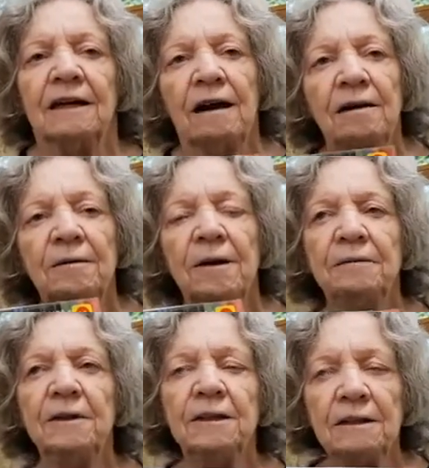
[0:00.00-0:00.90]
I
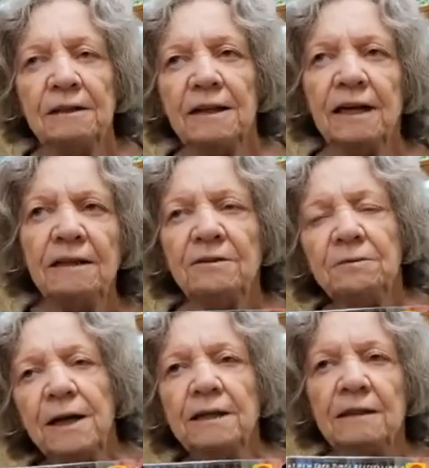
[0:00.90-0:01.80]
mean, not in the
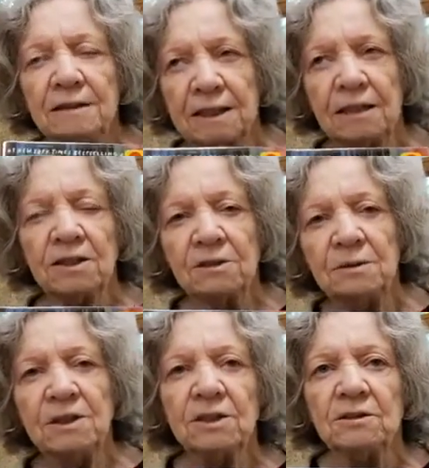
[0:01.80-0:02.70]
writing, because that's
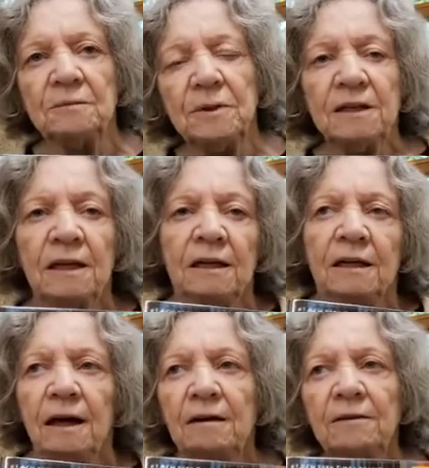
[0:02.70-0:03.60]
always good, but
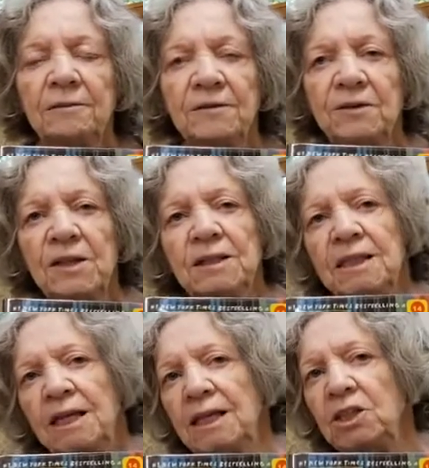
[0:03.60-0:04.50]
the things
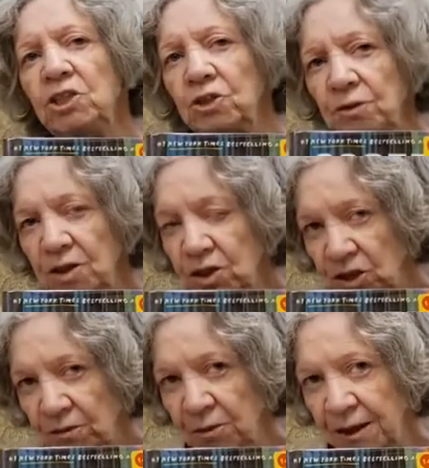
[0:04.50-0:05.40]
that he chooses
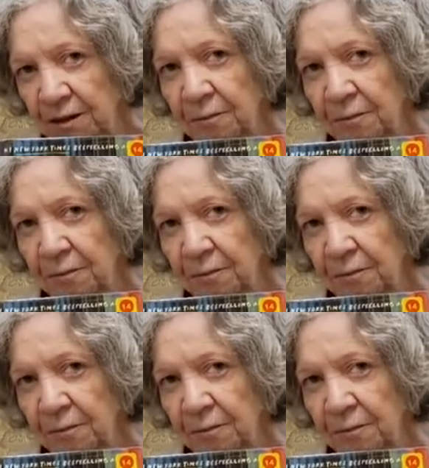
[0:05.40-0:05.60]
to write about.